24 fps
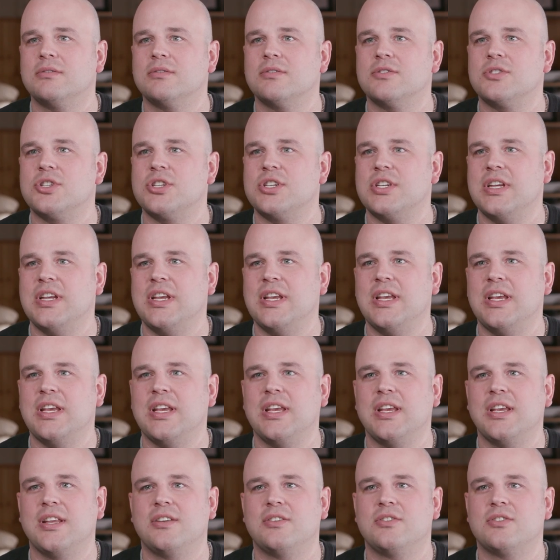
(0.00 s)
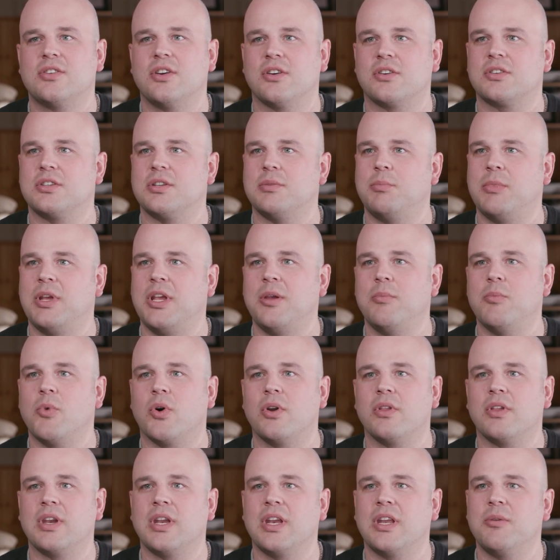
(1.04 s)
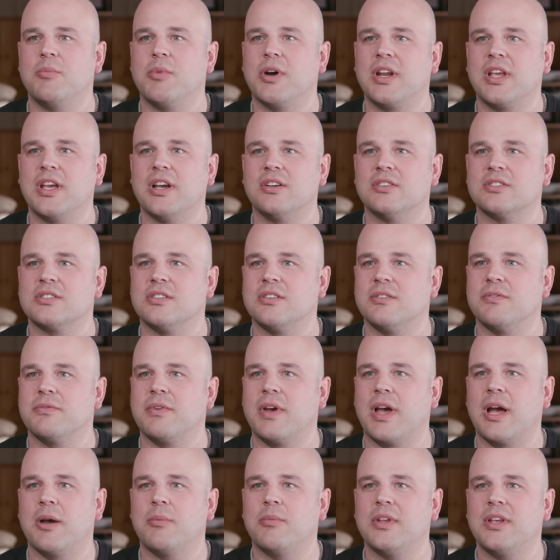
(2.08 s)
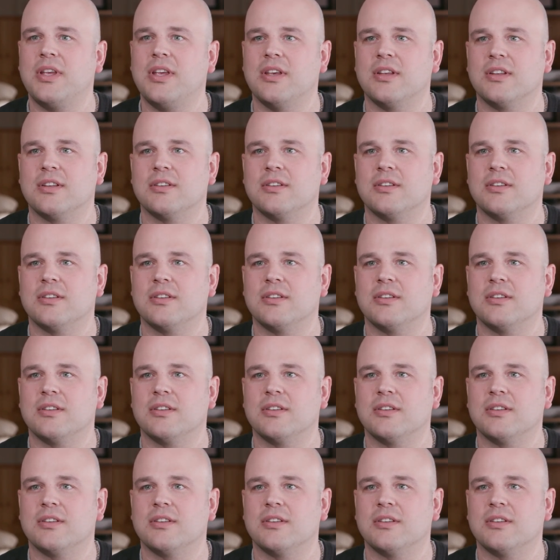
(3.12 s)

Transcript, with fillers: she took to me more than anybody else in the family